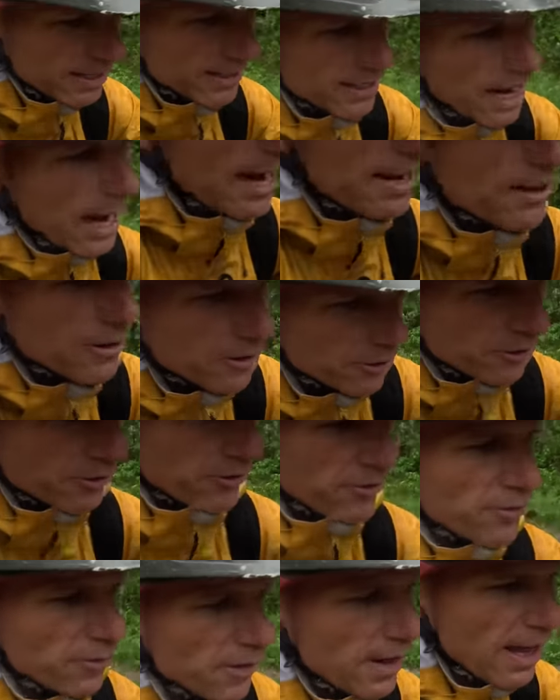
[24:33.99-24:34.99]
tires
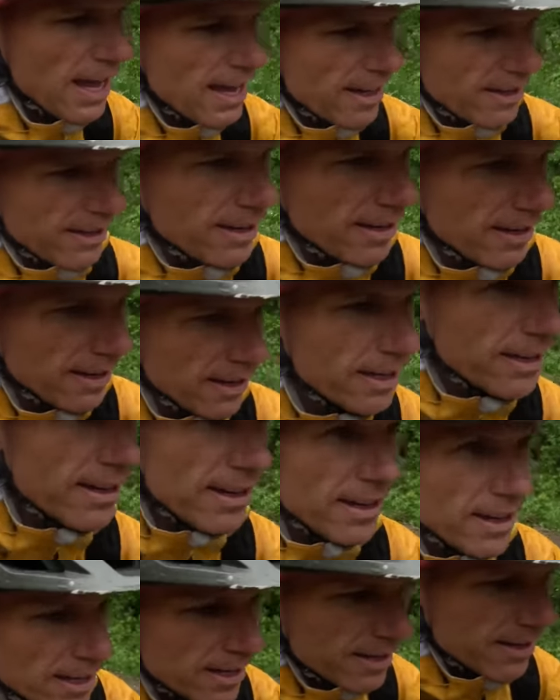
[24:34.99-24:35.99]
are flat.
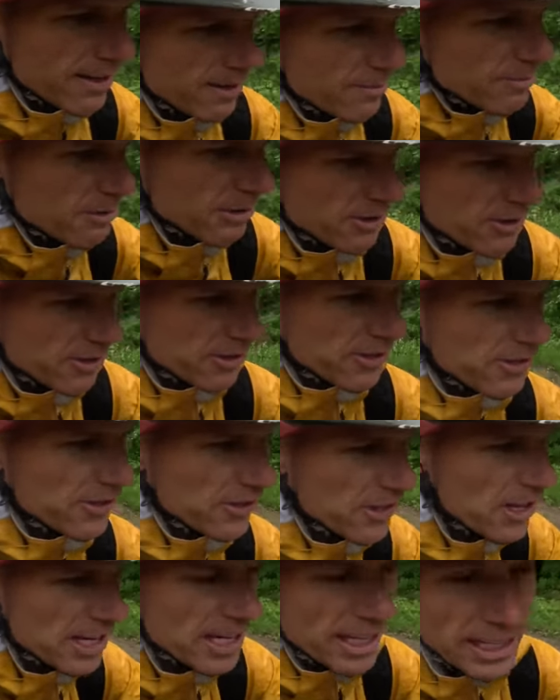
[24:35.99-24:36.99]
I'm just
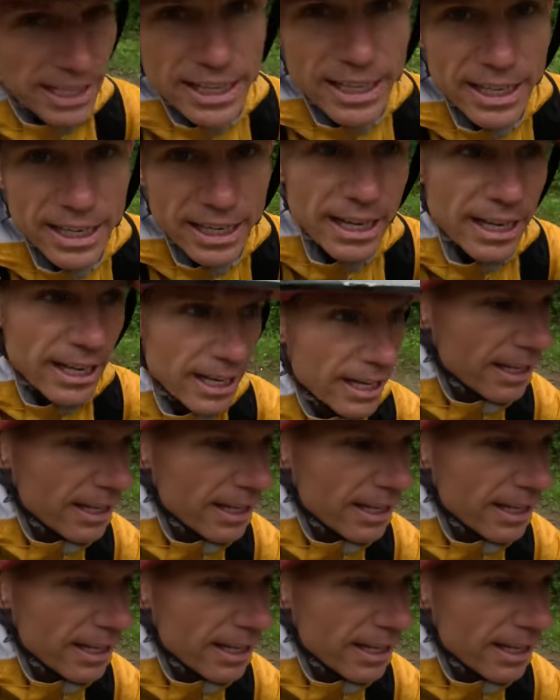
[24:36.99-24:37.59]
sinking in.